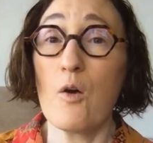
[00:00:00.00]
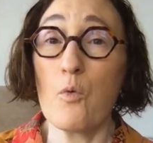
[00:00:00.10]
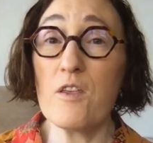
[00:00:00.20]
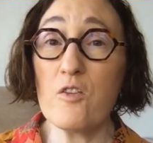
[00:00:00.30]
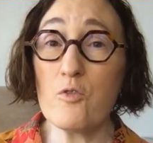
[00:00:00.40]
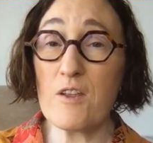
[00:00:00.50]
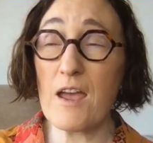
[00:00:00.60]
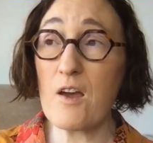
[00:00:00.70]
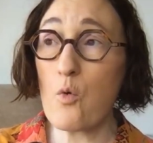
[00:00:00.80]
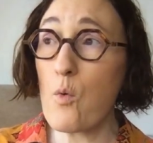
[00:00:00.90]
when you
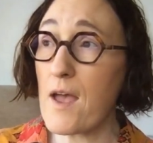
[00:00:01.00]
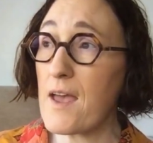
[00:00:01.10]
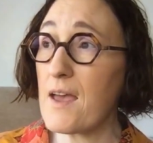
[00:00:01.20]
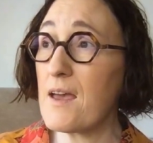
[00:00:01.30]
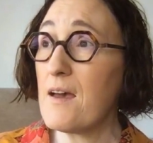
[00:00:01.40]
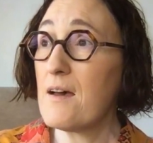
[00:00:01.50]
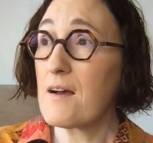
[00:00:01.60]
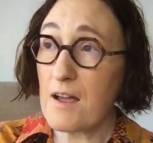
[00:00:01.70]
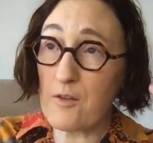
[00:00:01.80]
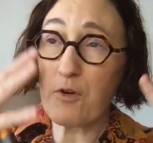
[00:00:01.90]
take away
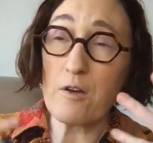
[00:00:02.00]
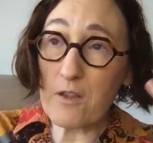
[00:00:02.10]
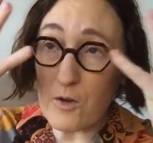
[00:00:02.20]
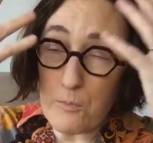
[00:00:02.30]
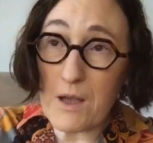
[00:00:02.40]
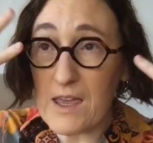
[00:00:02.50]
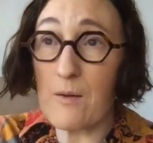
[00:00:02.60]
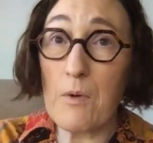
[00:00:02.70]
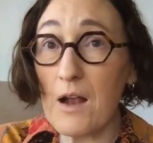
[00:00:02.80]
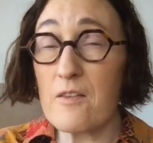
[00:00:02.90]
kind of our little monkey
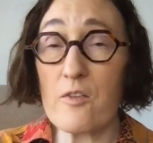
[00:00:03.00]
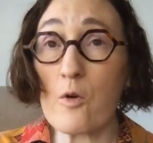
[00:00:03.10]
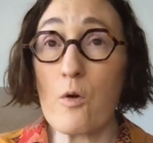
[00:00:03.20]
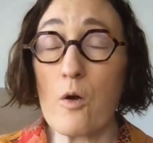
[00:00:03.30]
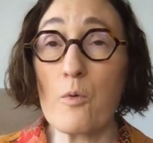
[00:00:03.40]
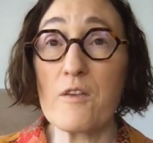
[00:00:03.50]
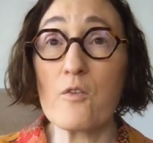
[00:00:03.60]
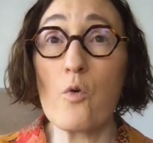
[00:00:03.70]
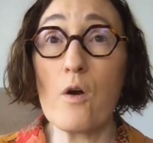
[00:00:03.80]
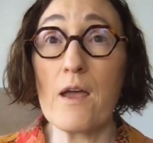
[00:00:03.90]
minds that are always
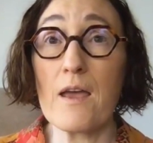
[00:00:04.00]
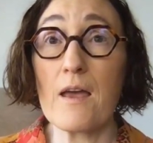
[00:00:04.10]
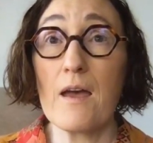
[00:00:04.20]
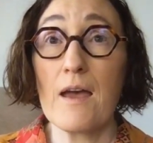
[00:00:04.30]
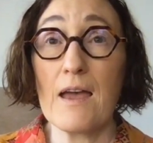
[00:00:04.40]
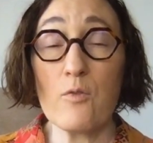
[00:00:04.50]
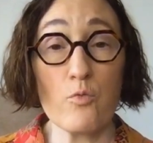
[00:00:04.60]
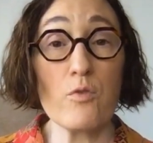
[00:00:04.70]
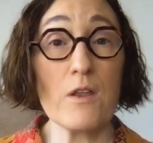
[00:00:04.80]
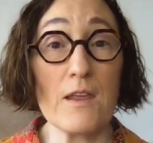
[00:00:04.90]
going, it
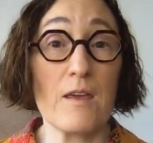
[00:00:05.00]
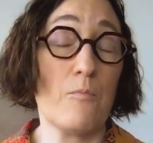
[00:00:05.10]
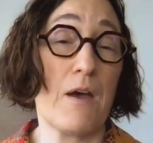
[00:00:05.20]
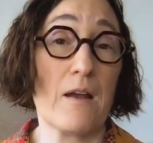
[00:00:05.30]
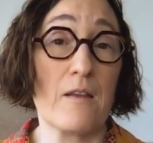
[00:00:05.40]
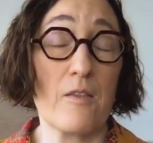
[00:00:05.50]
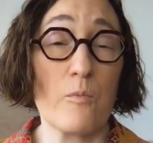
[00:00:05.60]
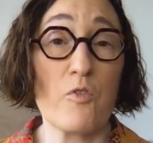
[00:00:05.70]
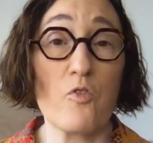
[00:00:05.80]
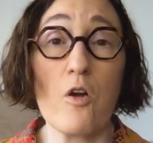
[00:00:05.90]
really impacted
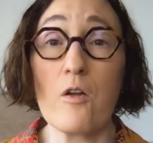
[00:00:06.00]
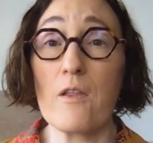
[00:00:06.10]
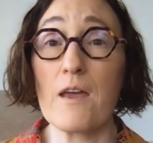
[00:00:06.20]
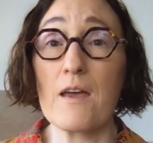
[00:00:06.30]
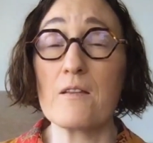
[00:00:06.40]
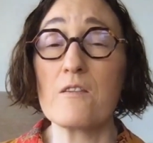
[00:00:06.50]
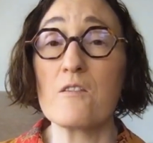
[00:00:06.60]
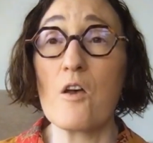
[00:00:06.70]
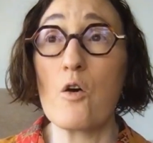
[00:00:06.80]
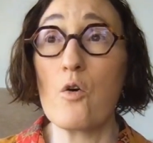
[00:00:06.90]
them strongly. And
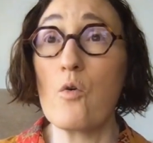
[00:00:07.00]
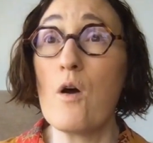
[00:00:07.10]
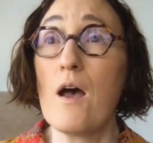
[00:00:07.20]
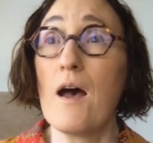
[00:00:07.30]
so